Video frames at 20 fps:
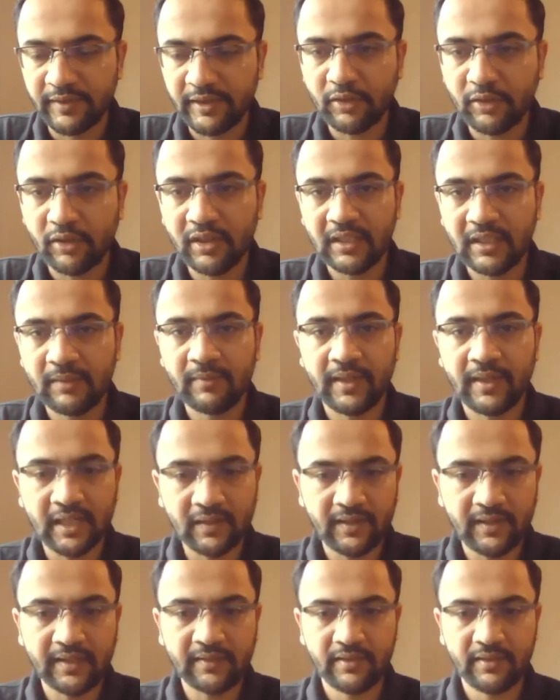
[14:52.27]
we call them
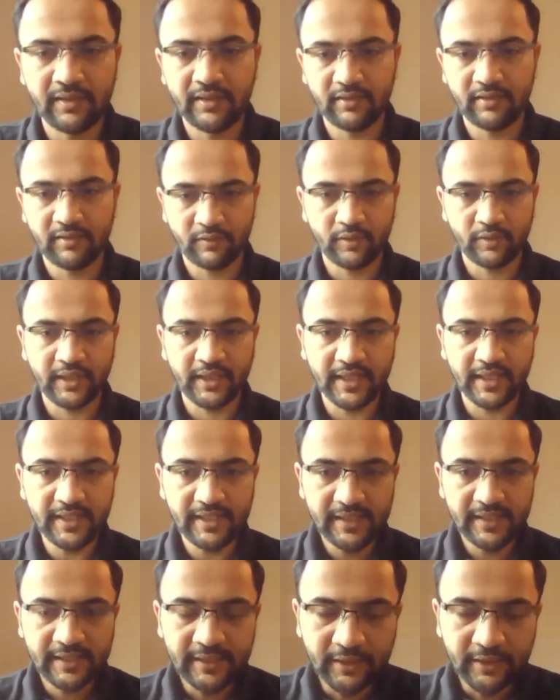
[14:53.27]
hardware accelerators for
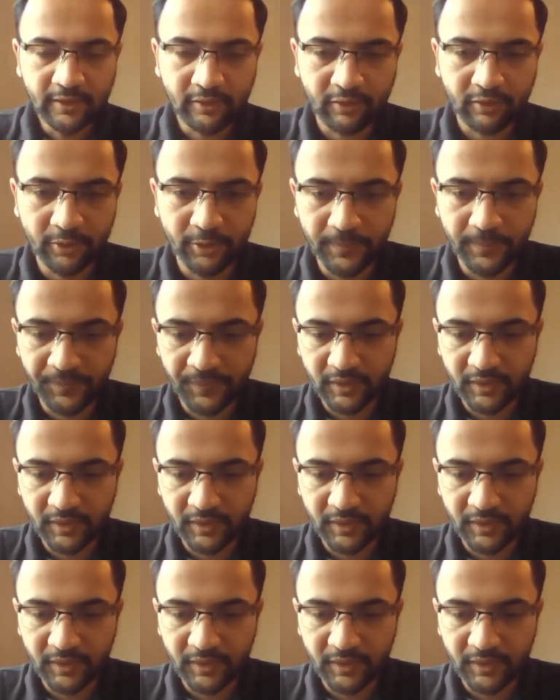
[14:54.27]
AI. So